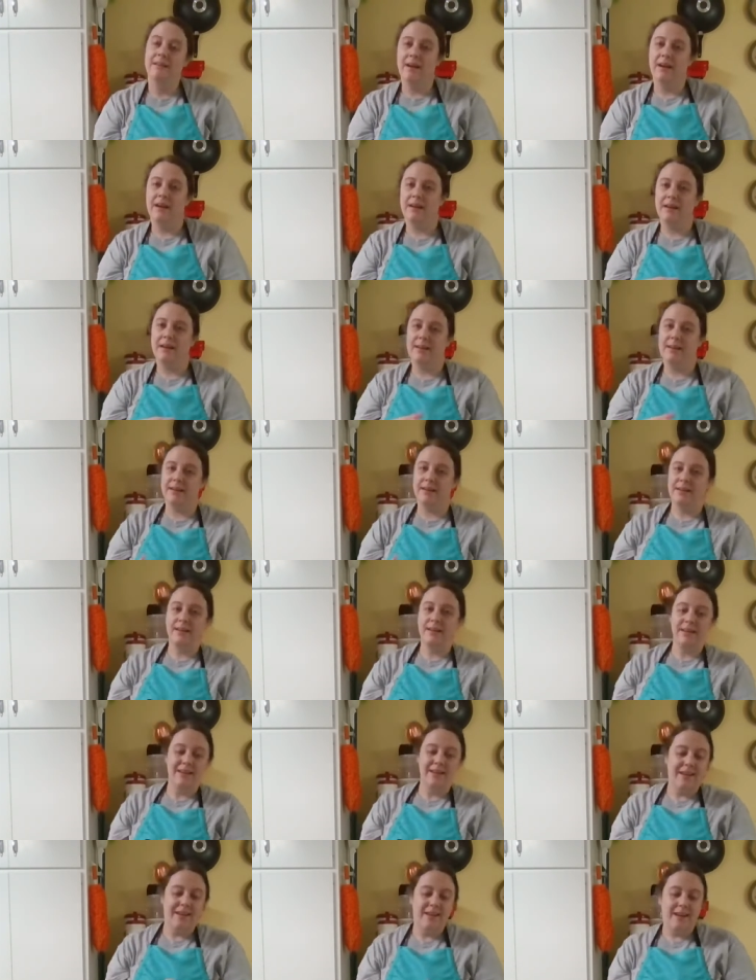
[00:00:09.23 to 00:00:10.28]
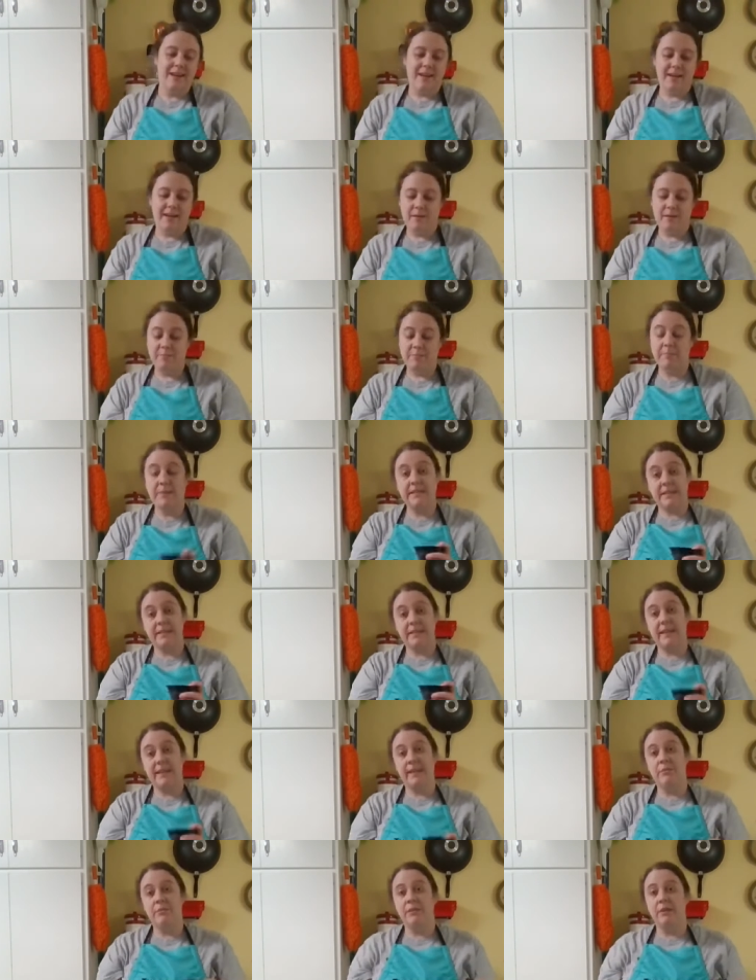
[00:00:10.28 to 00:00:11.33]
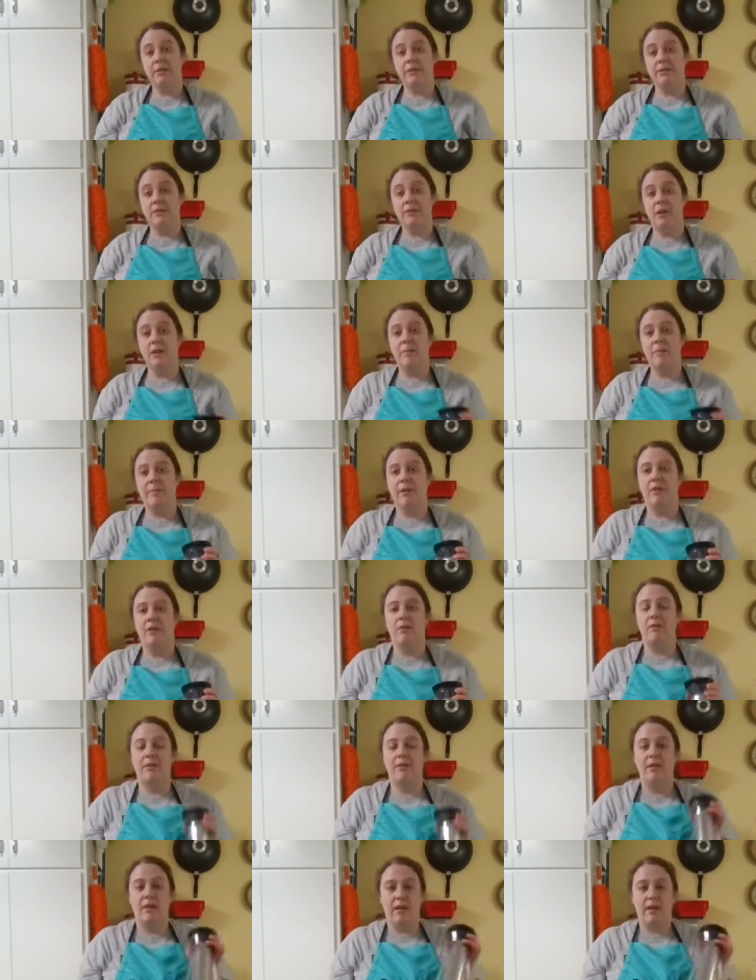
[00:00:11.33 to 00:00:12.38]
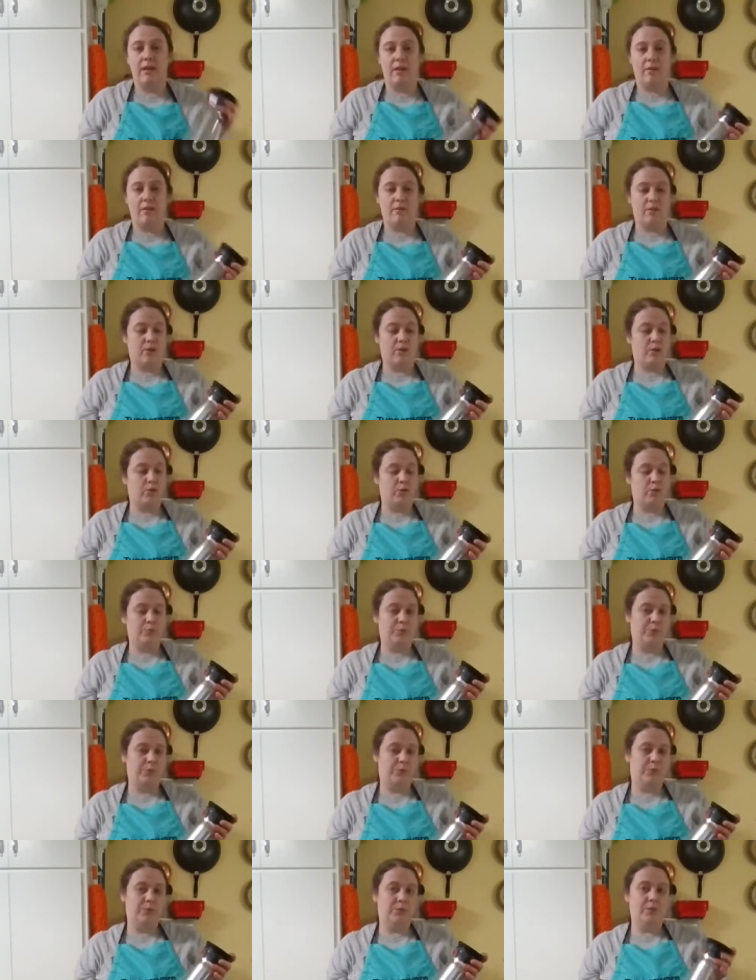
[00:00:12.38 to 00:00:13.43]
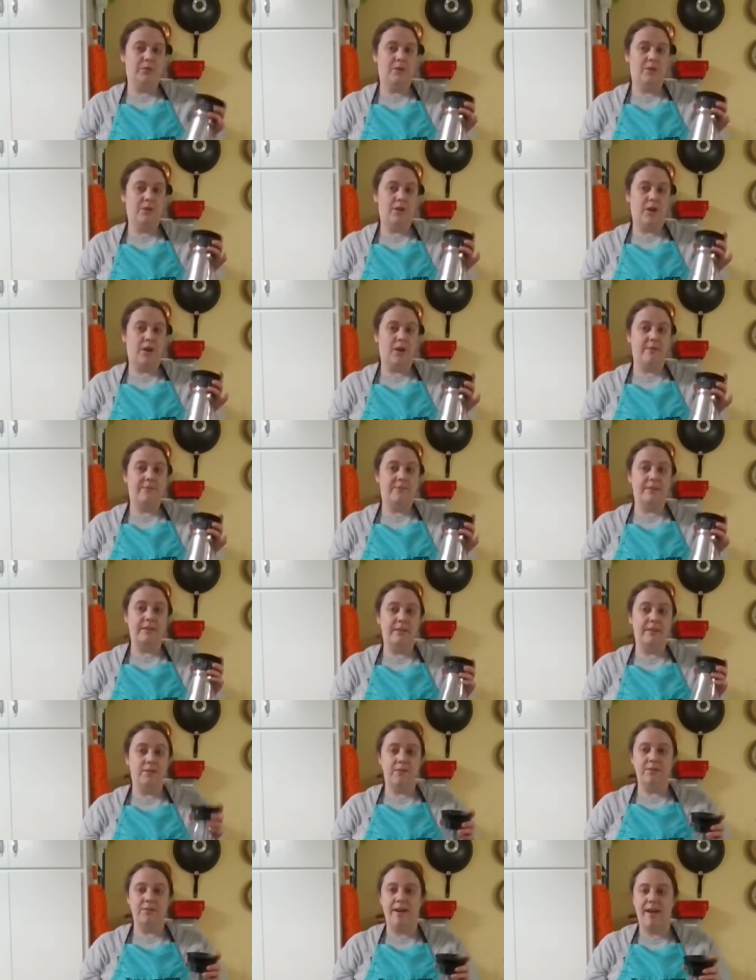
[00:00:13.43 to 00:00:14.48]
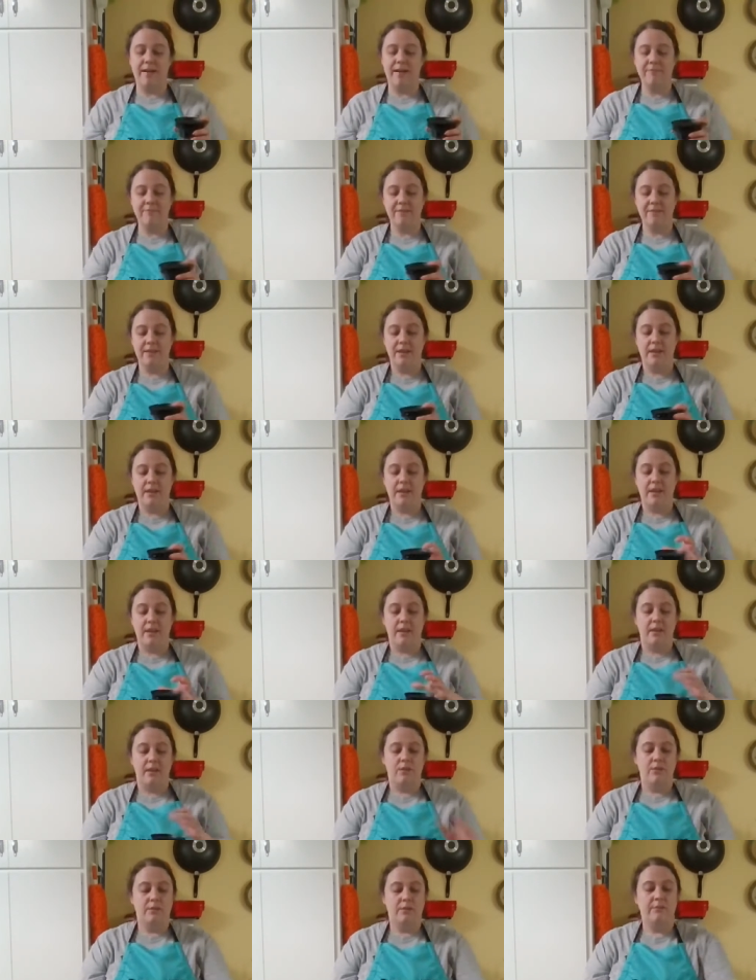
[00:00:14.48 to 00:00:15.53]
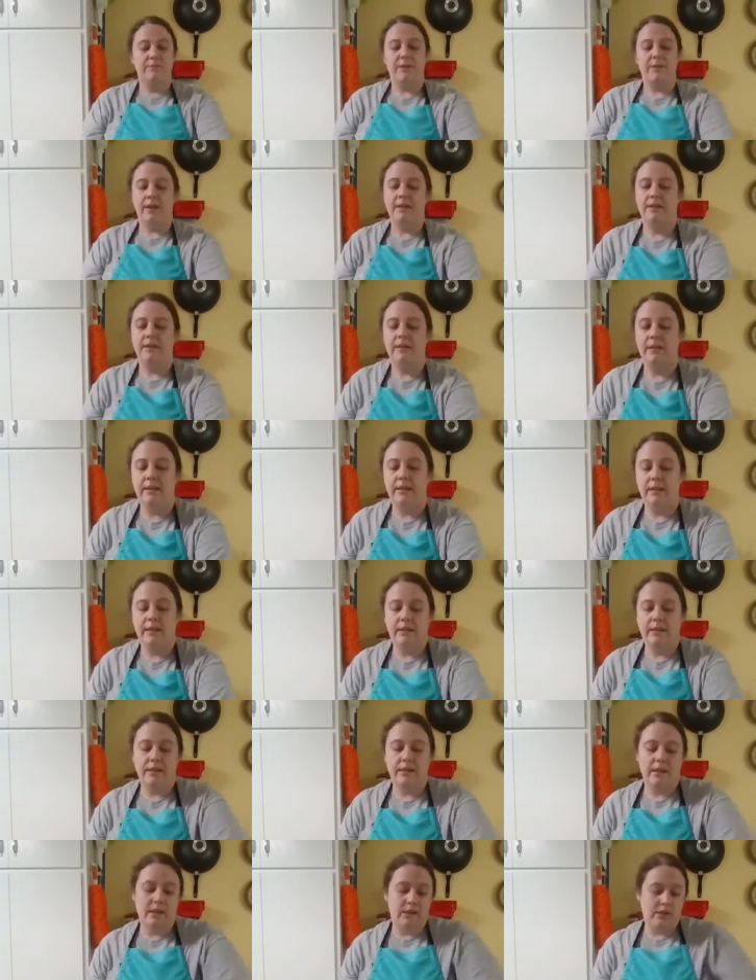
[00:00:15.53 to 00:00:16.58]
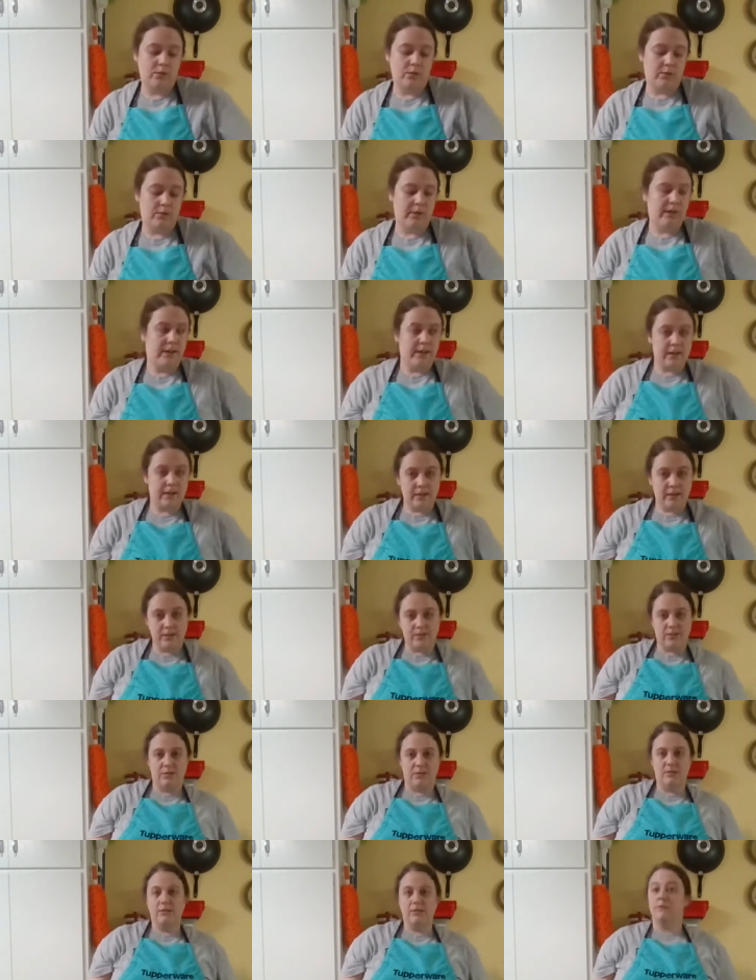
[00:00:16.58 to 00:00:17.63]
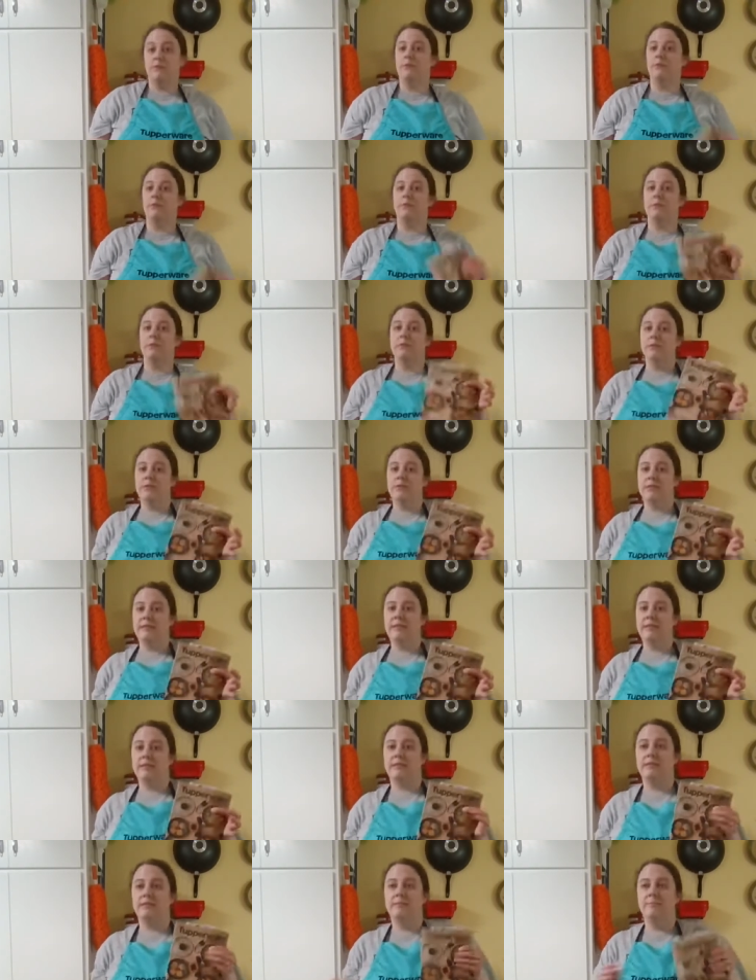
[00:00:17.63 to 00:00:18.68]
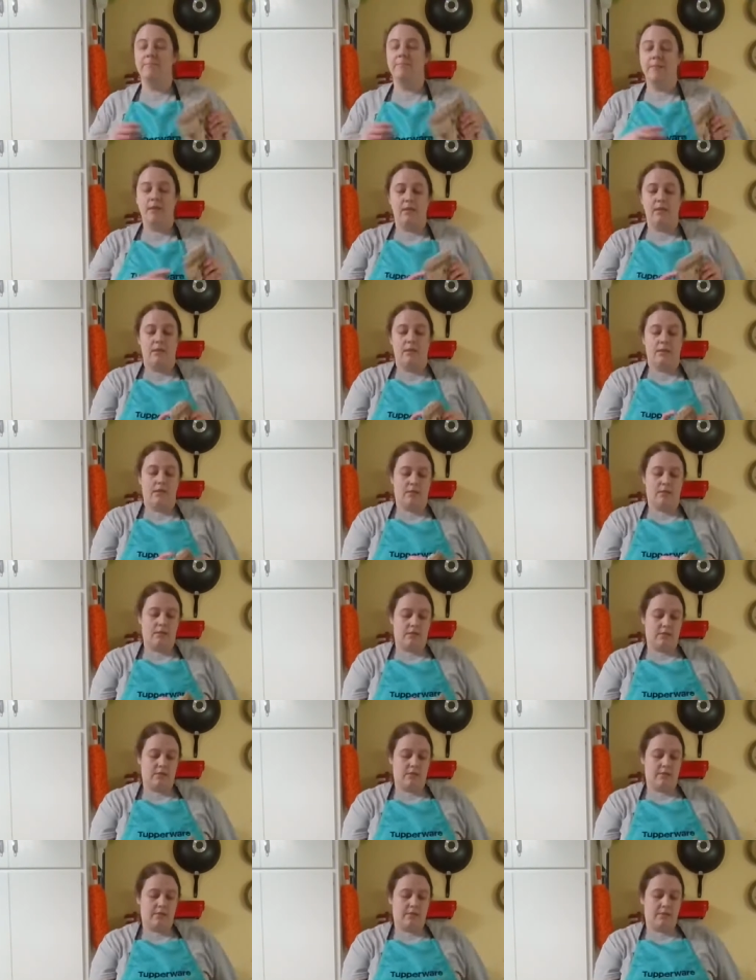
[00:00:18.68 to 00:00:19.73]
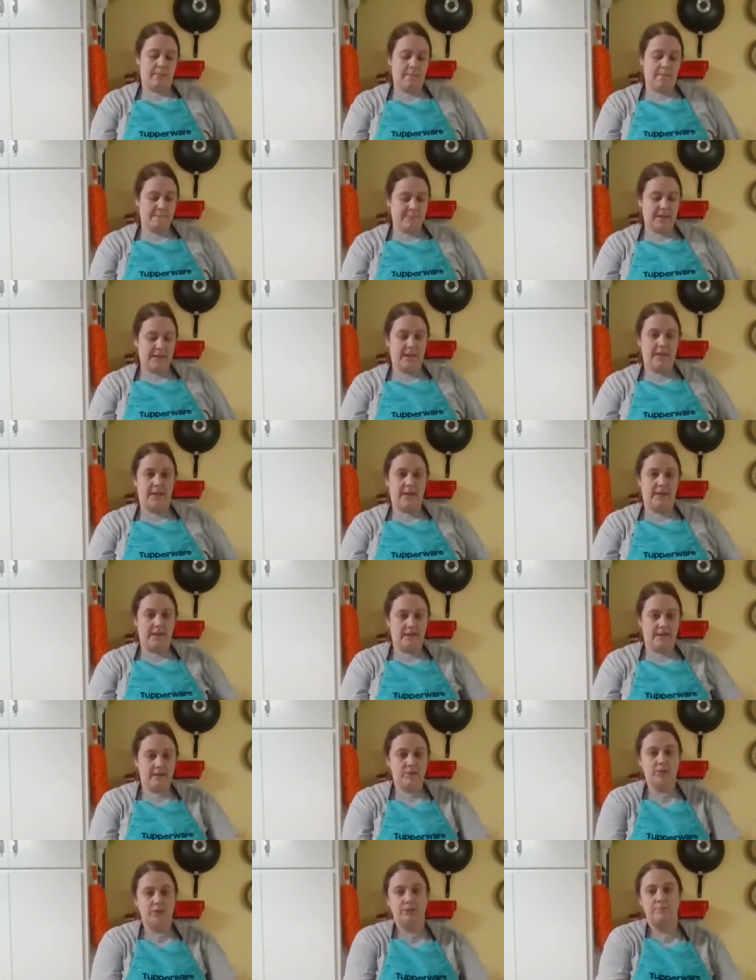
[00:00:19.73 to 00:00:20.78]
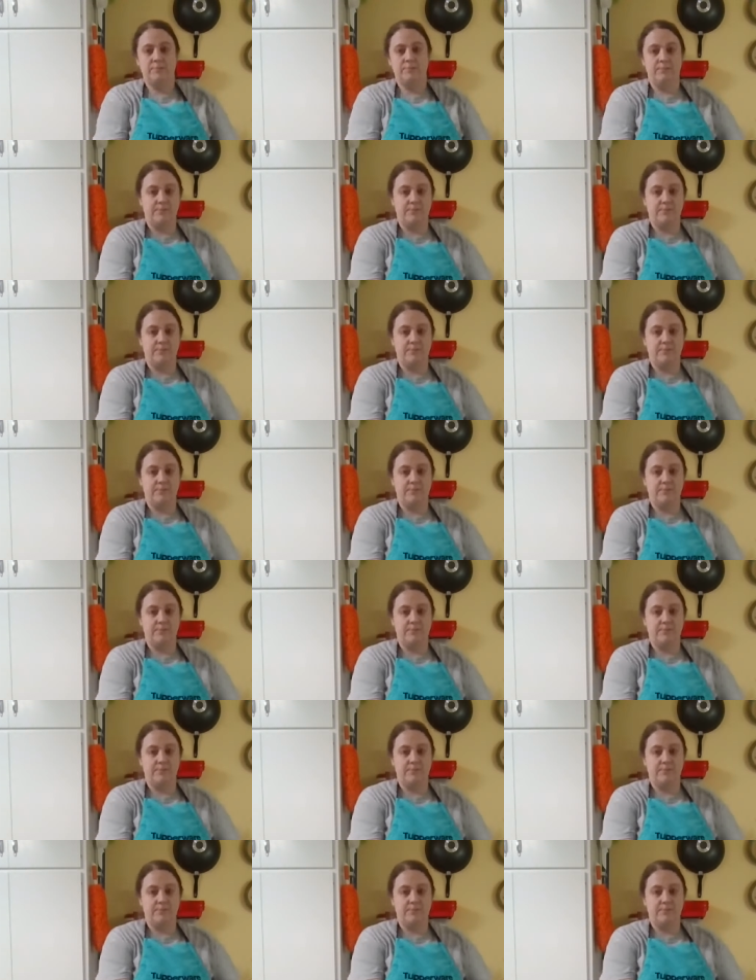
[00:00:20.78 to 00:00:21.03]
hi. Um, but today we're going to talk about our cold brew coffee carafe. You can find it in your catalogs for the winter season on page